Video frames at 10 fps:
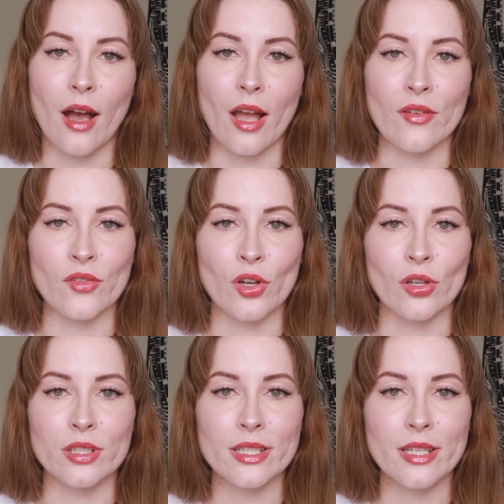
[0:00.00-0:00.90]
I've
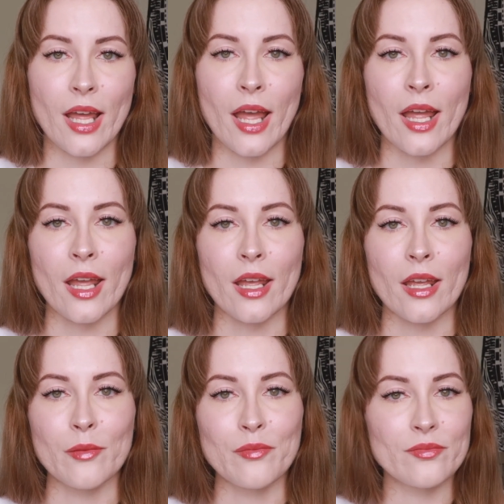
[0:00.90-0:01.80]
got
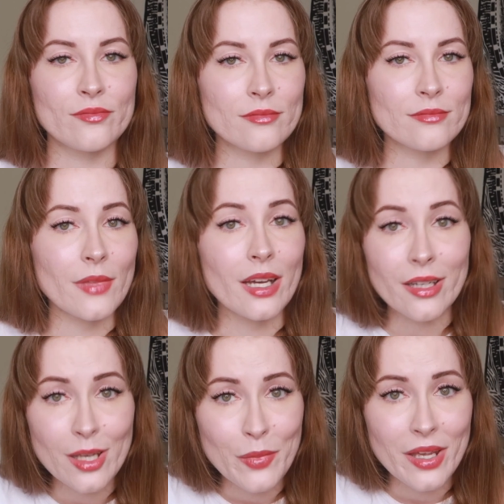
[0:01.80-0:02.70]
a
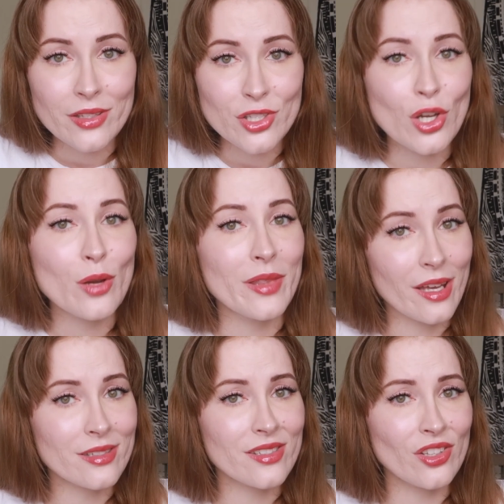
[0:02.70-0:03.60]
higher paying job.
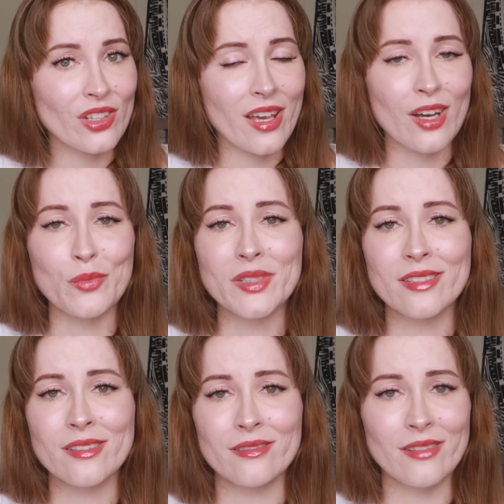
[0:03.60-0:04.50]
That certainly
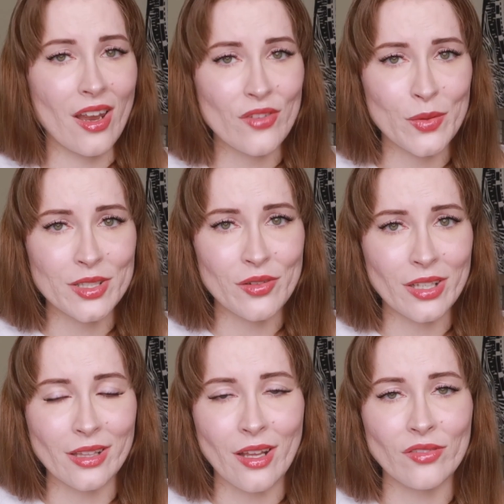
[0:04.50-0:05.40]
helps. Everyone's
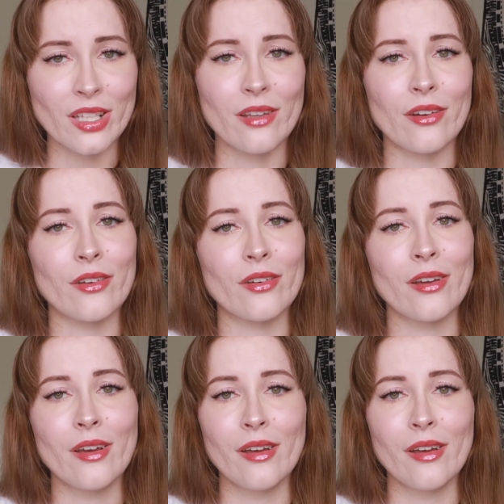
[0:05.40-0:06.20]
really lovely though.